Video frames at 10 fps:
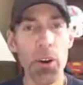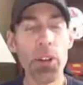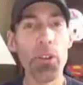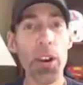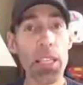
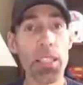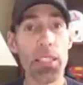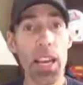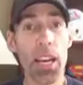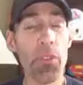Hiroki Kuroda hasn't
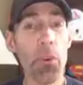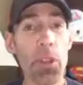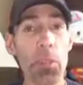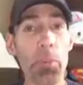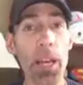decided if he
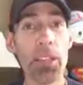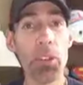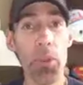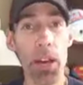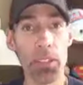wants to play in
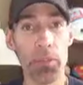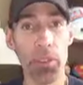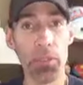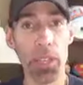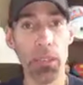
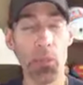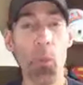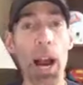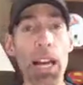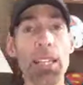2015.
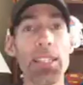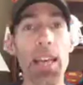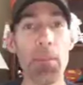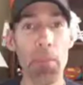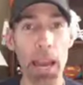Why does
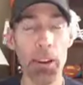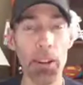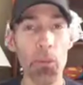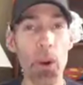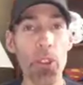that
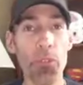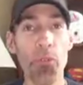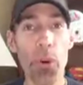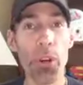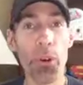matter? Well, the
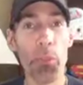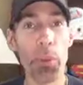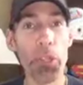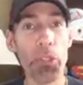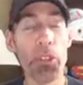40-year-old
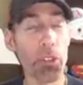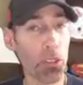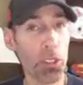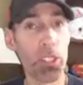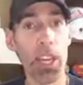pitcher
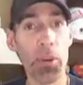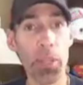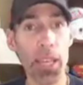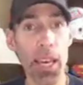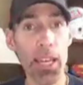could stay
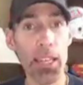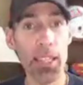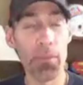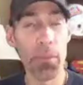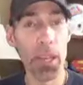with the
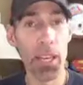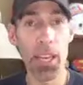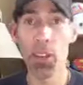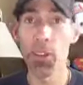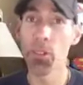Yankees.
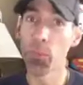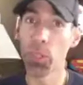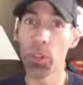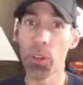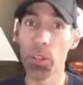He could
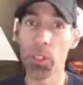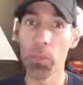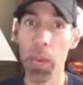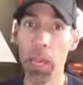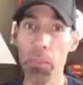return to
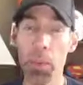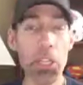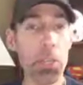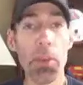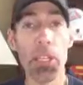Japan to
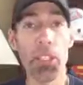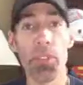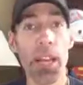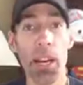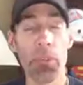pitch. He might
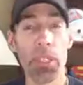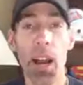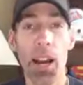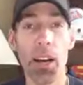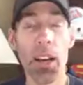just flat out
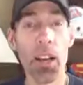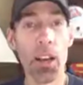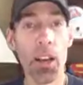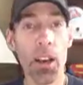retire.